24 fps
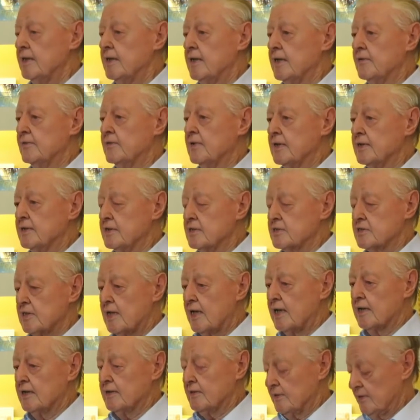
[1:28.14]
in their
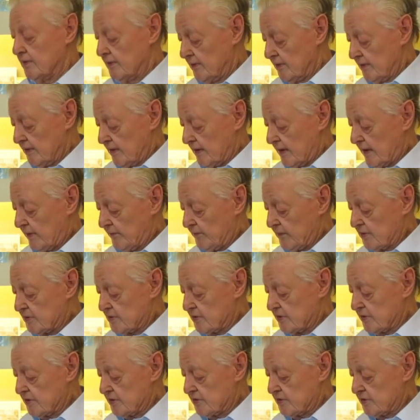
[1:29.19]
design. And
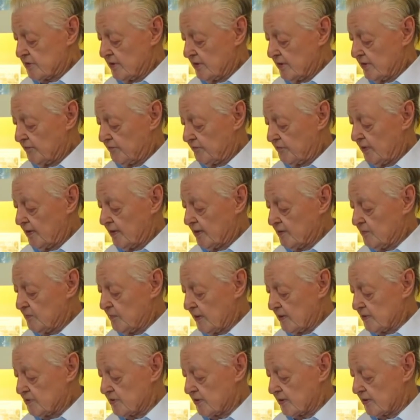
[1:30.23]
this is fairly
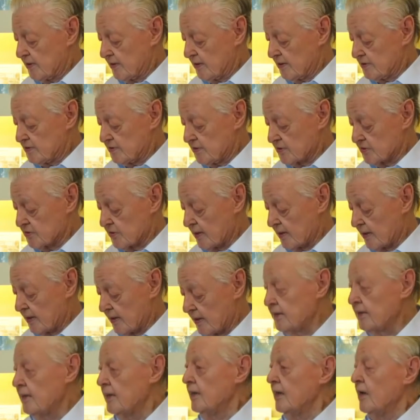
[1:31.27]
basic in its
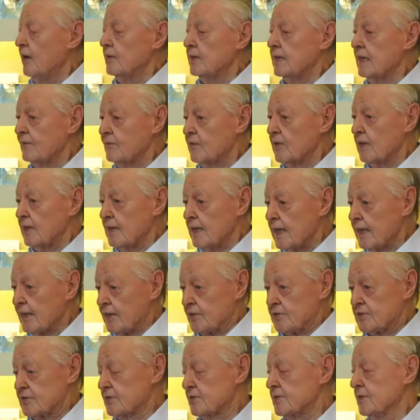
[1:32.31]
design.
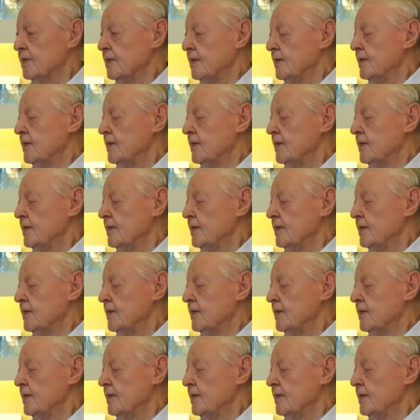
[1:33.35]
Nevertheless,